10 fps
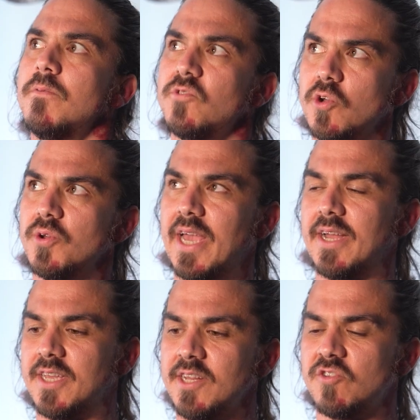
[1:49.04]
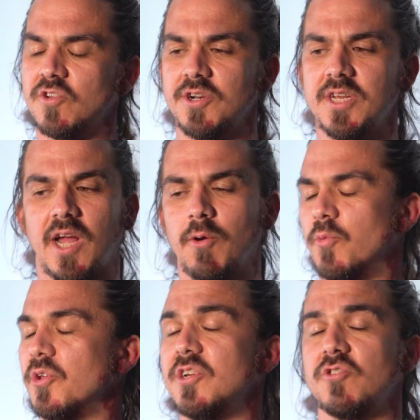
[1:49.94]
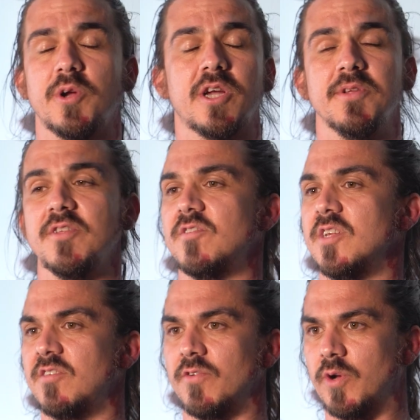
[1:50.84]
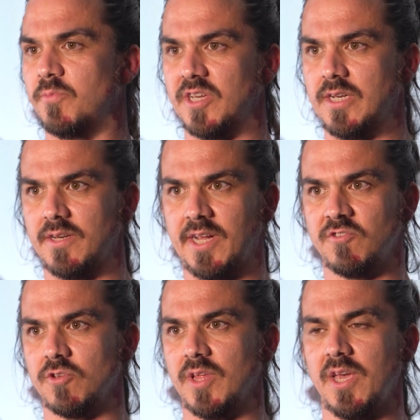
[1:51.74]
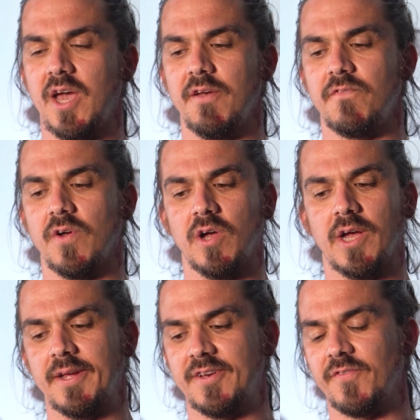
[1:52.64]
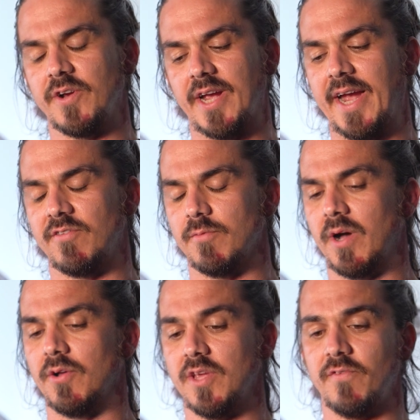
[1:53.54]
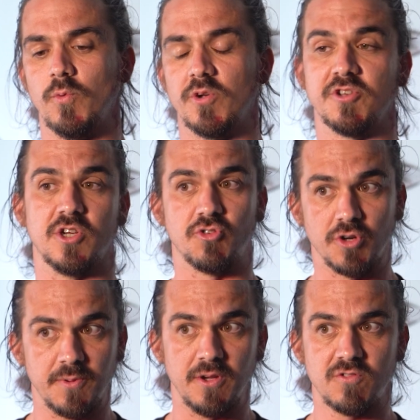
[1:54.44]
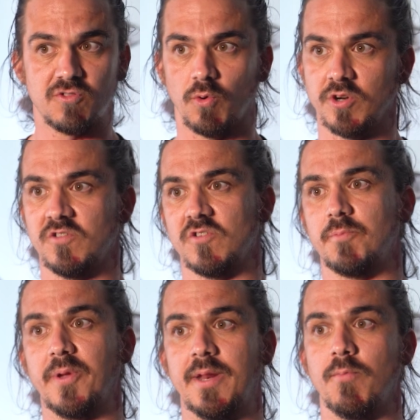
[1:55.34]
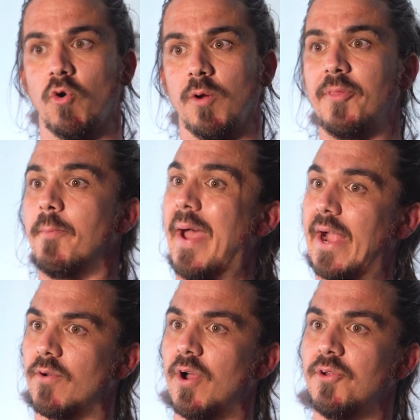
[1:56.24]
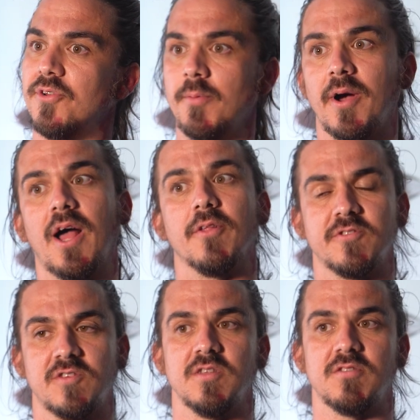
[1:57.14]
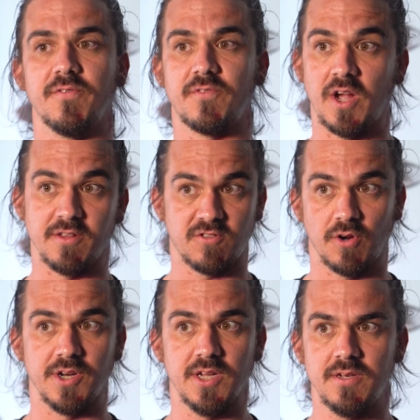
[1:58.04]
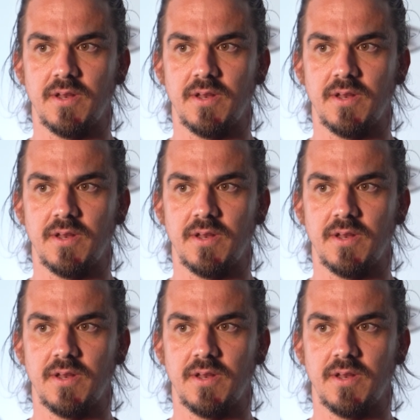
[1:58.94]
So yeah, getting started, I would really just recommend the CNCF website. And so they have different guides about if you want to contribute or just explaining more about the background about how the CNCF got started.